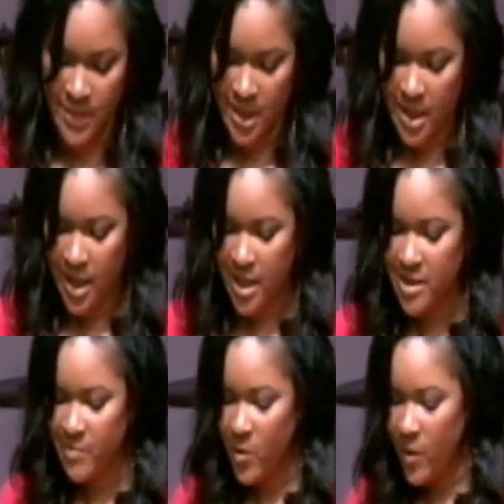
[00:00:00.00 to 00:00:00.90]
And the
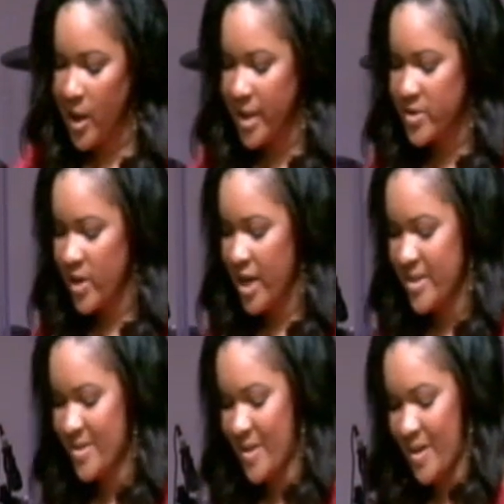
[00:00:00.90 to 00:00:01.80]
more I try to
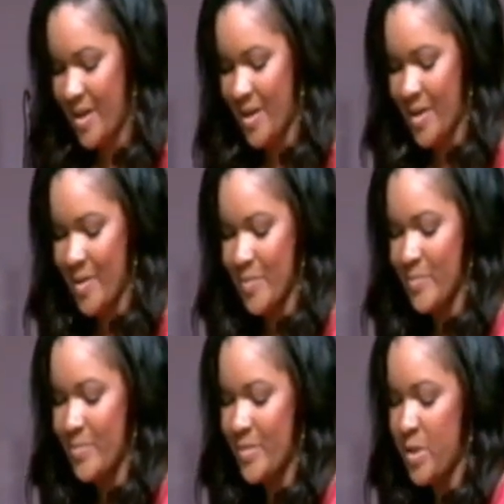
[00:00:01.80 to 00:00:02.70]
study him,
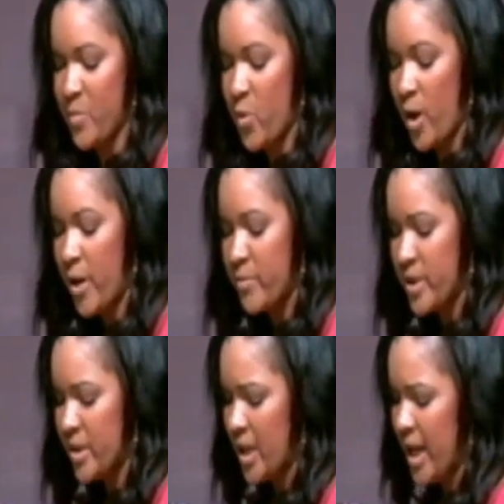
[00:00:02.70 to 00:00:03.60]
the more I
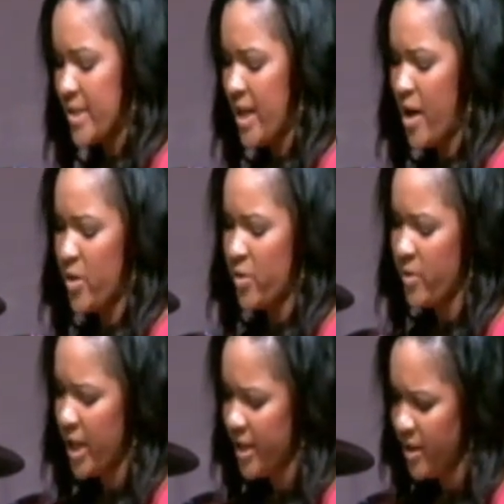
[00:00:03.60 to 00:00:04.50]
realize how
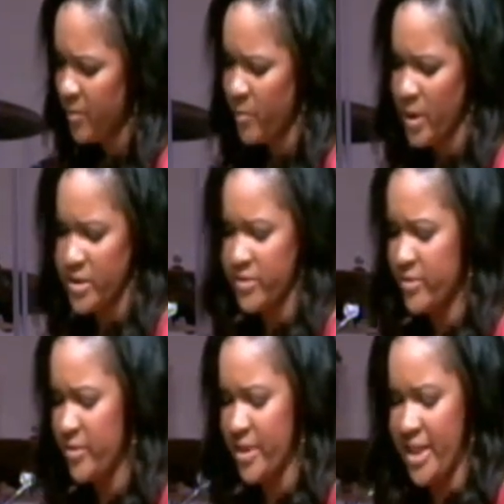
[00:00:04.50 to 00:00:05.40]
great and wonderful
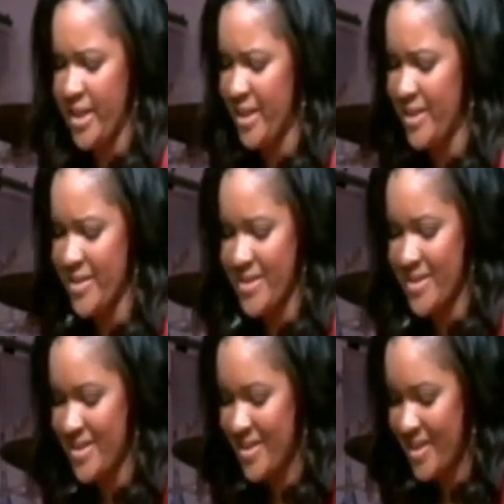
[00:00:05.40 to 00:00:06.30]
he is.
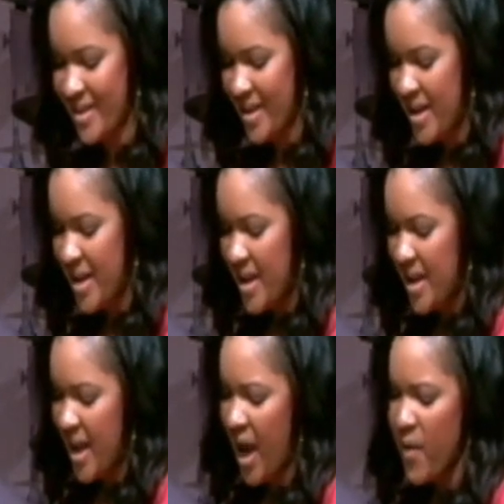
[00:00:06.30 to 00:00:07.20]

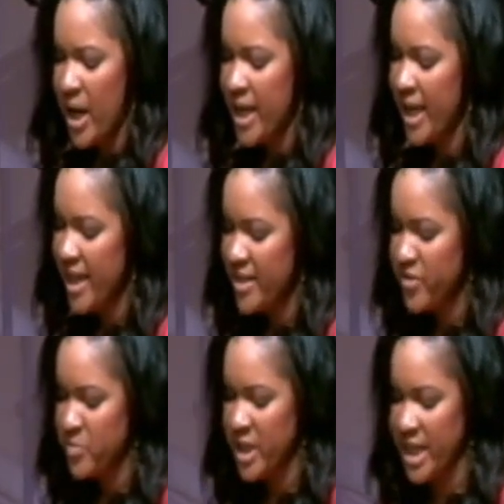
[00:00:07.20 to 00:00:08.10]
How I can't even
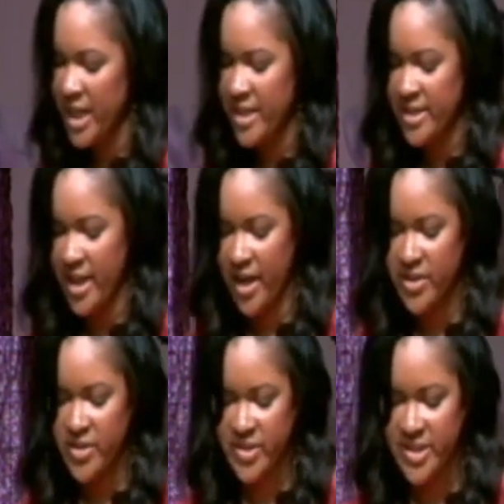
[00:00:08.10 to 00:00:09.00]
begin to
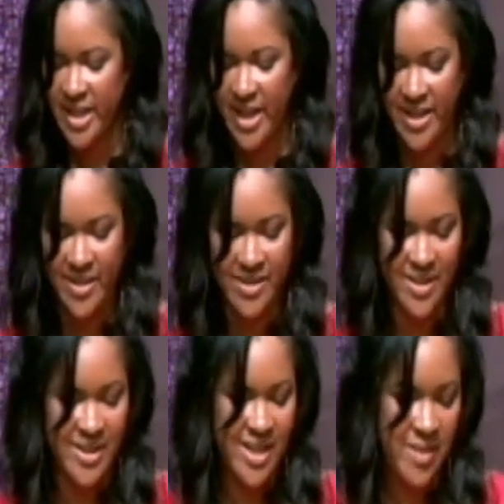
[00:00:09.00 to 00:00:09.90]
understand the
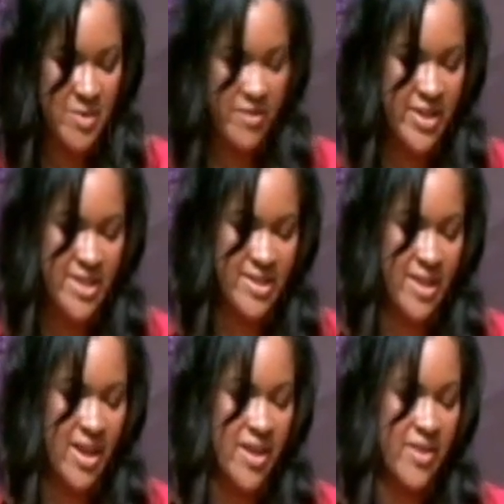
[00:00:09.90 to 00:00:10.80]
depth of his
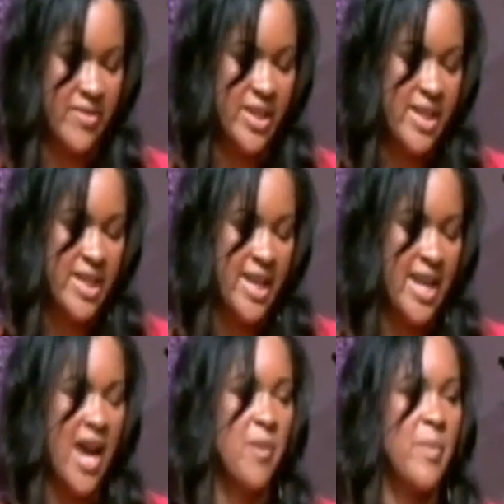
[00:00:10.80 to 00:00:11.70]
love and
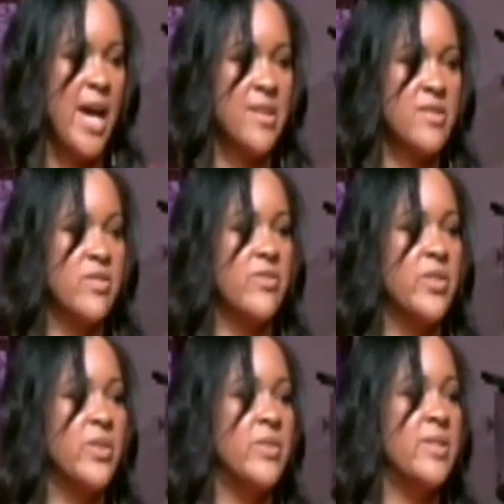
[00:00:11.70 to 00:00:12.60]
how
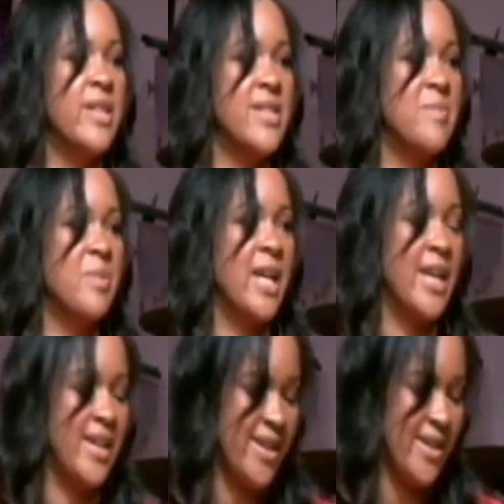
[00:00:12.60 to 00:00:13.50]
masterful his plan
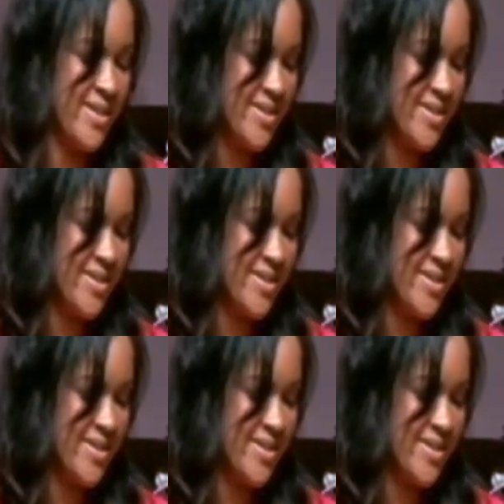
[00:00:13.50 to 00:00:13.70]
is.